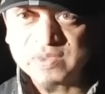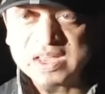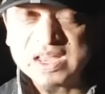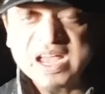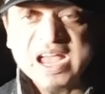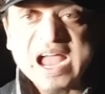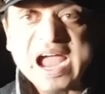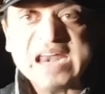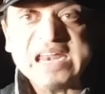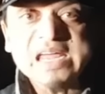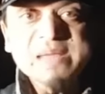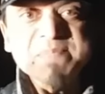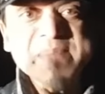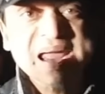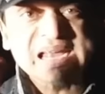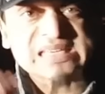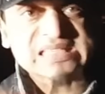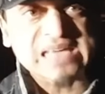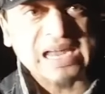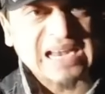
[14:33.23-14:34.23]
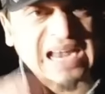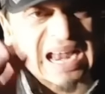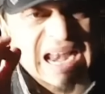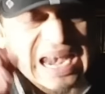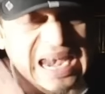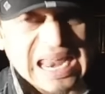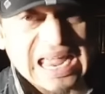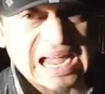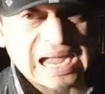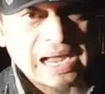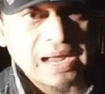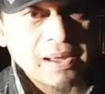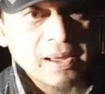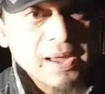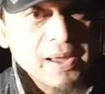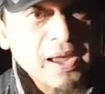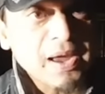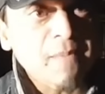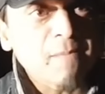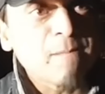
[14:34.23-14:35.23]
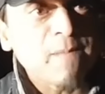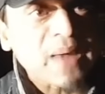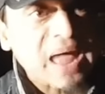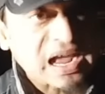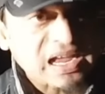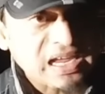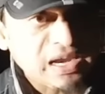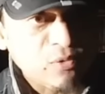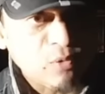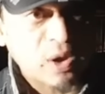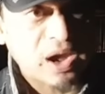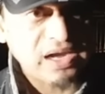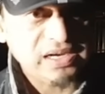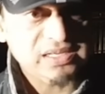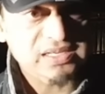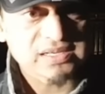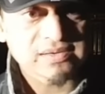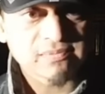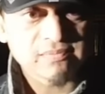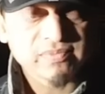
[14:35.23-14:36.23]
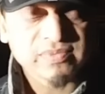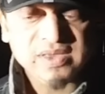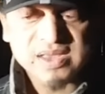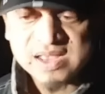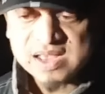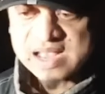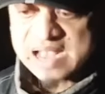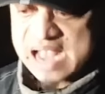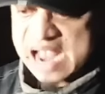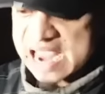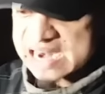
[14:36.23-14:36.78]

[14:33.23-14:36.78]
Yeah. And he makes that clear in black and white. Yeah.